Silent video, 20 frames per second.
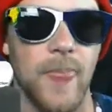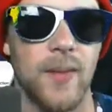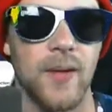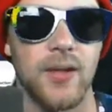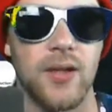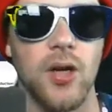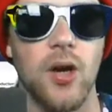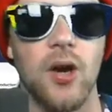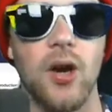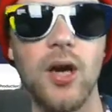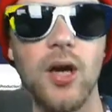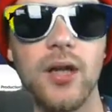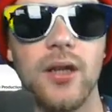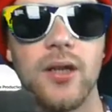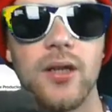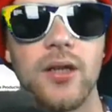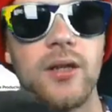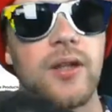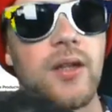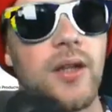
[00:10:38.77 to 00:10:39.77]
Kong
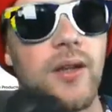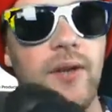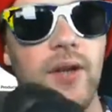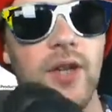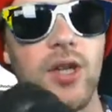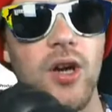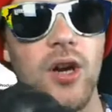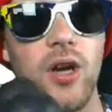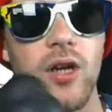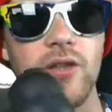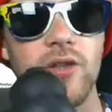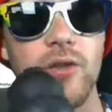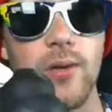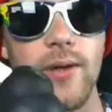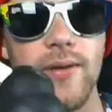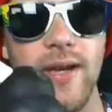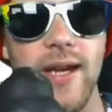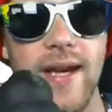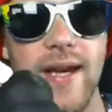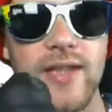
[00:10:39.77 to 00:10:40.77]

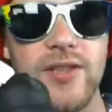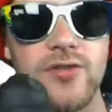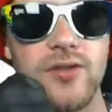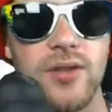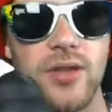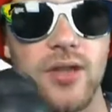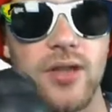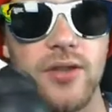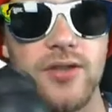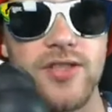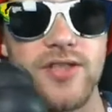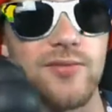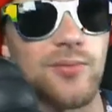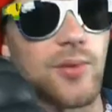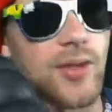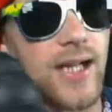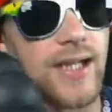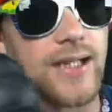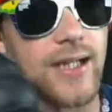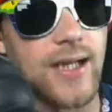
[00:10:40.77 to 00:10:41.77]
toy, the extra large, is
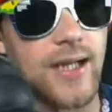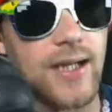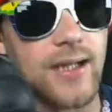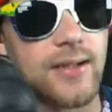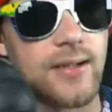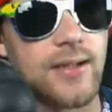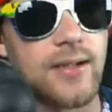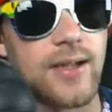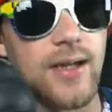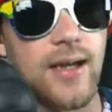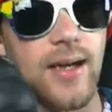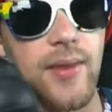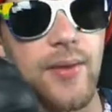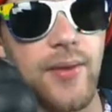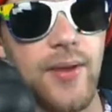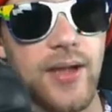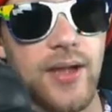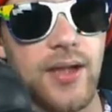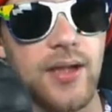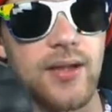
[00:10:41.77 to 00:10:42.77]
what I got. I
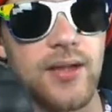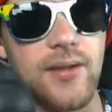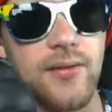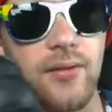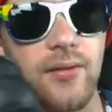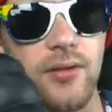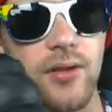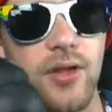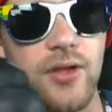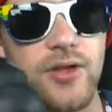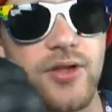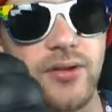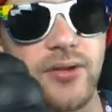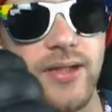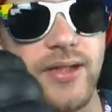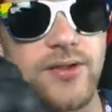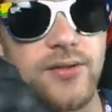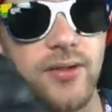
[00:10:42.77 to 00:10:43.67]
think either large or extra